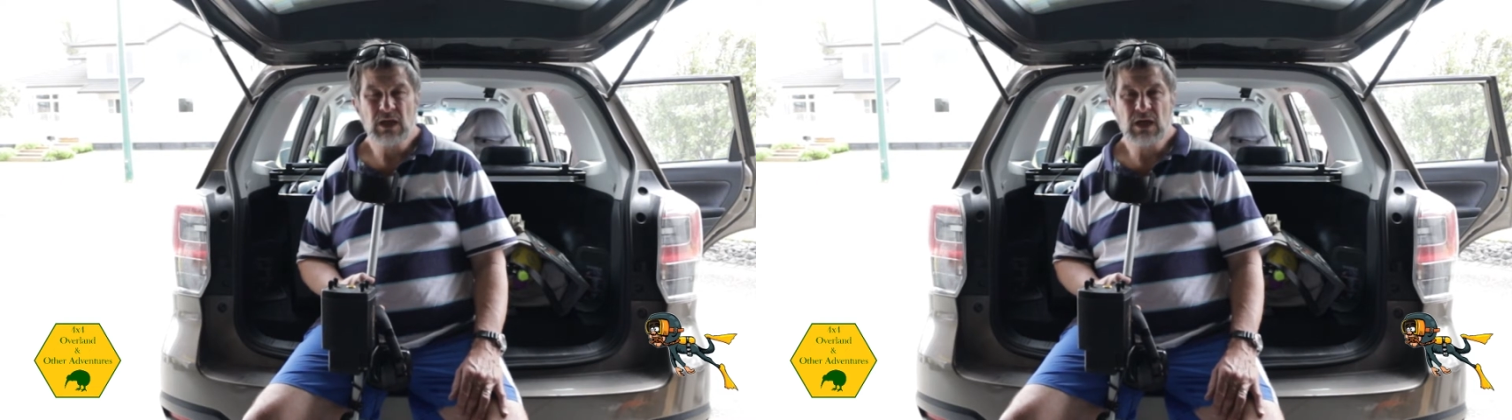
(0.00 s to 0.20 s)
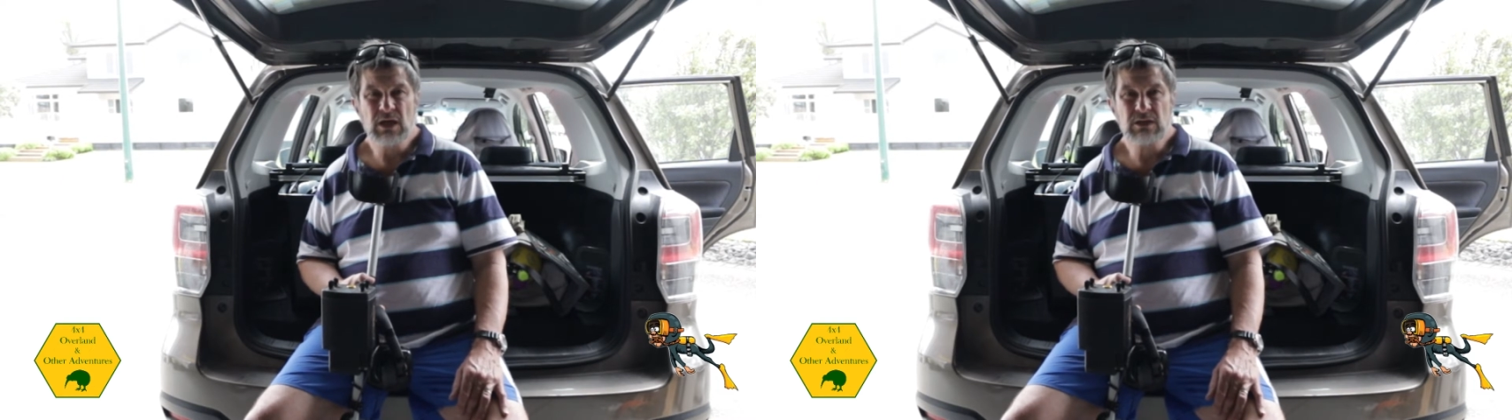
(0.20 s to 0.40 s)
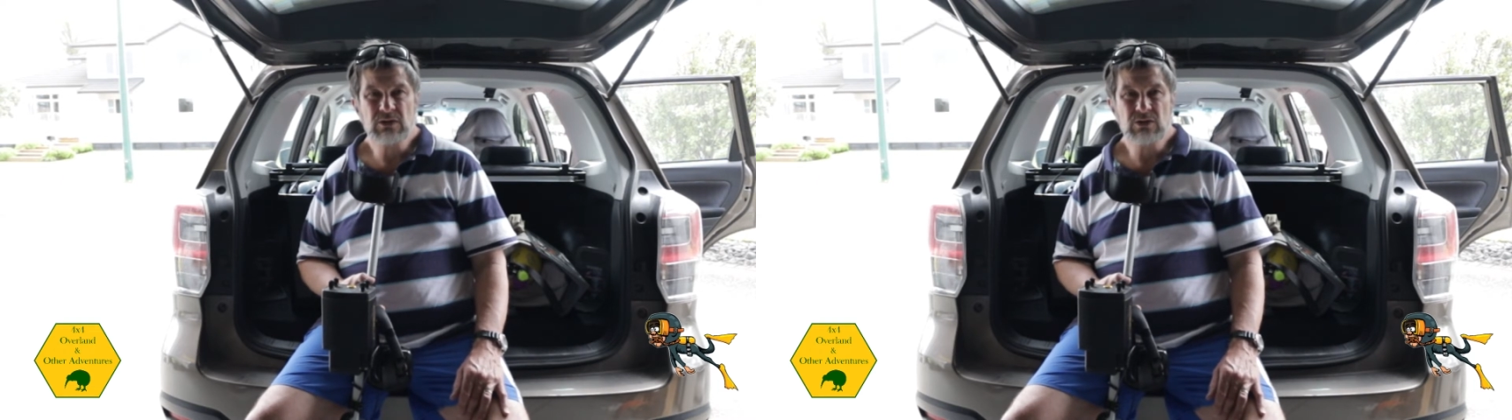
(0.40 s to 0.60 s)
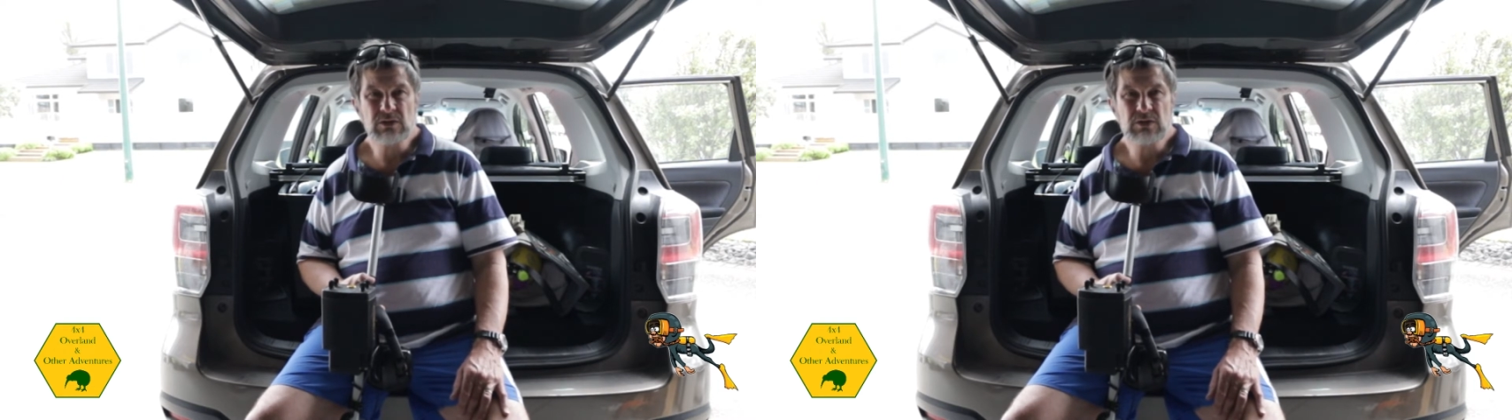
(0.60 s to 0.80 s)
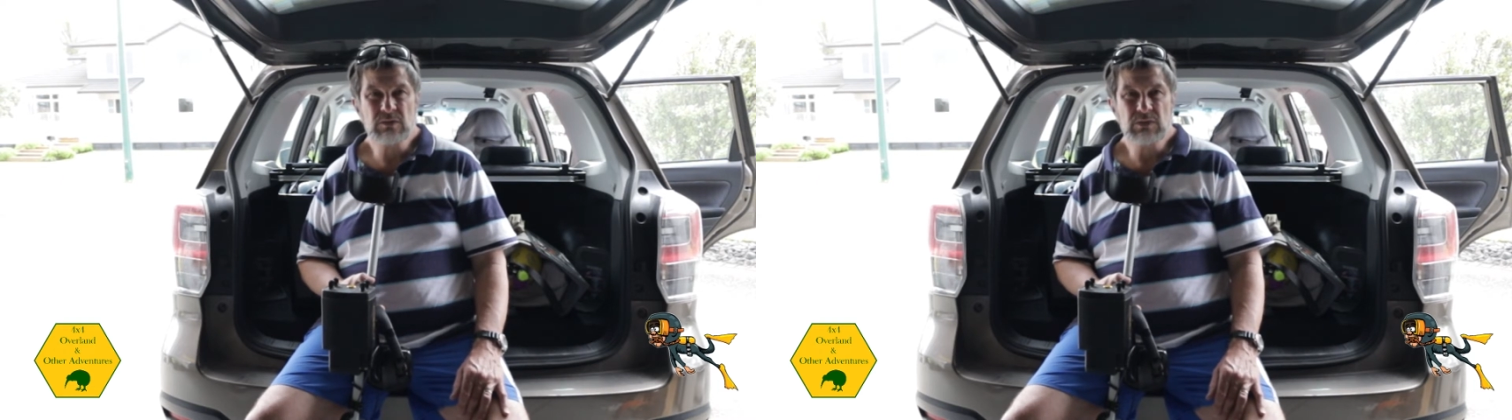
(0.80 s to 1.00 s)
It
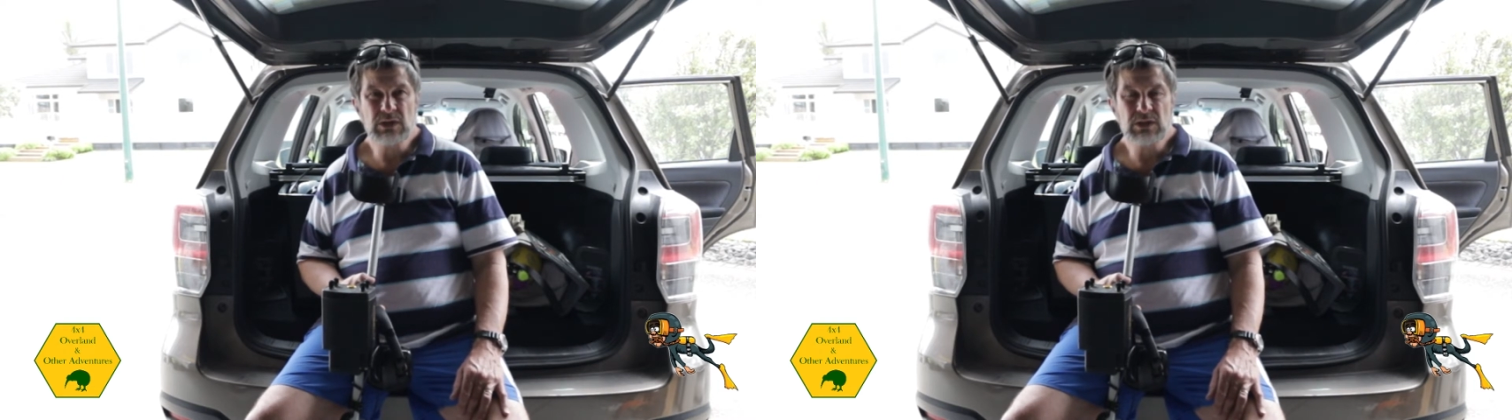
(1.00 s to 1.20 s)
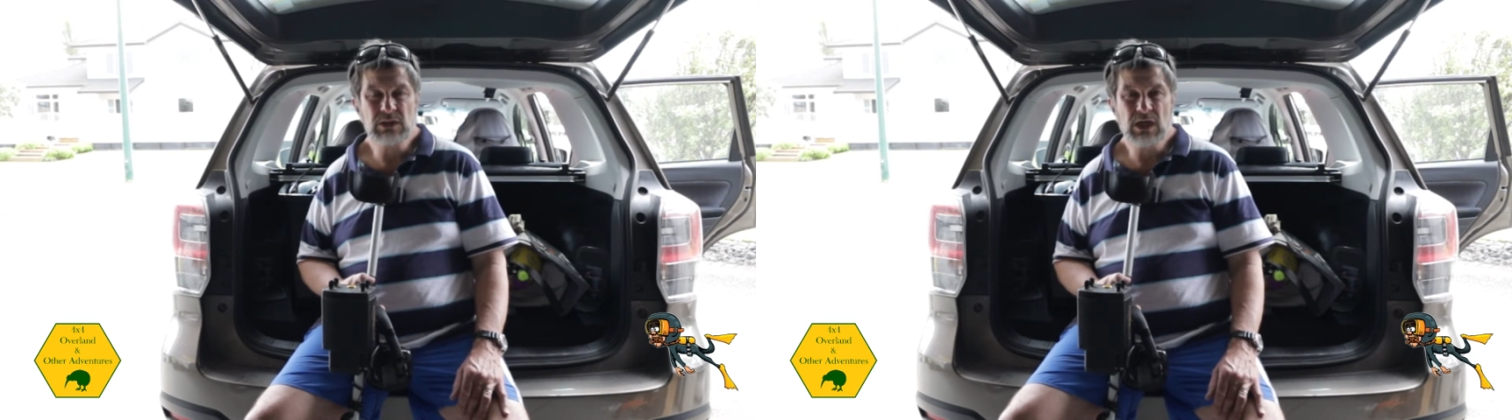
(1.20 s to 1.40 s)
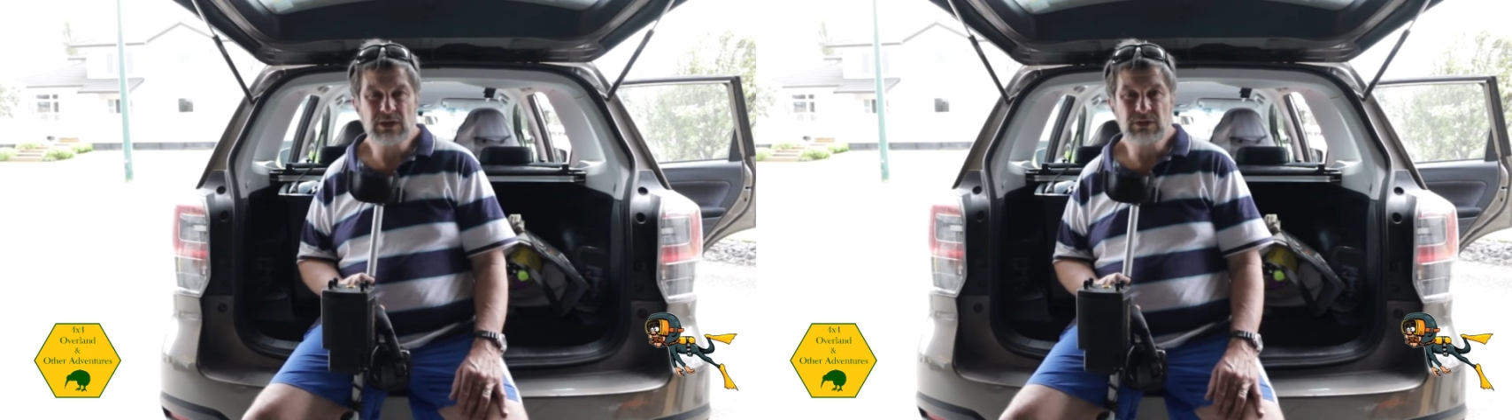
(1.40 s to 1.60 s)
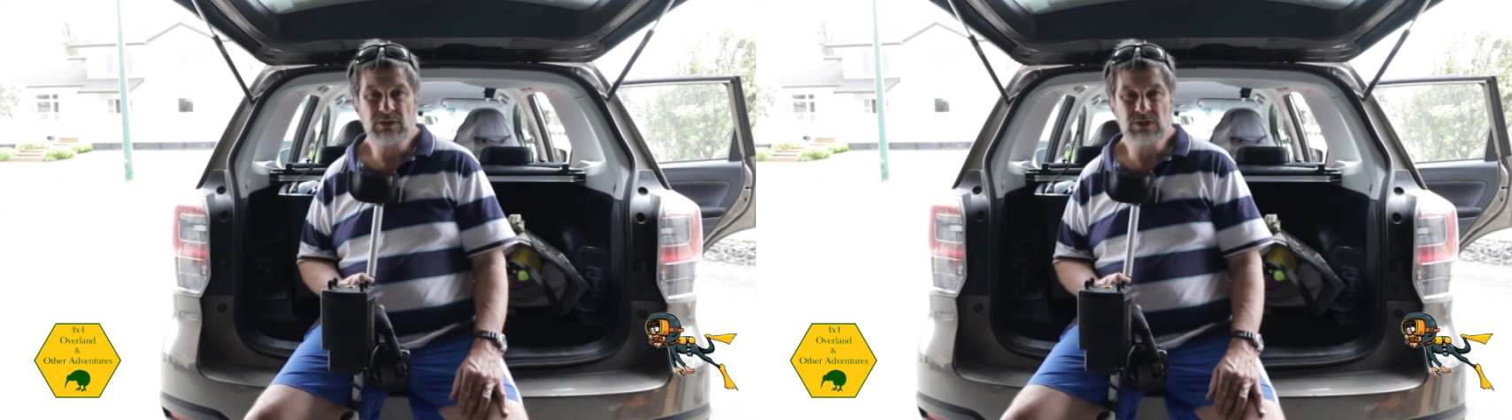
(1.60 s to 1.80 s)
cost me 100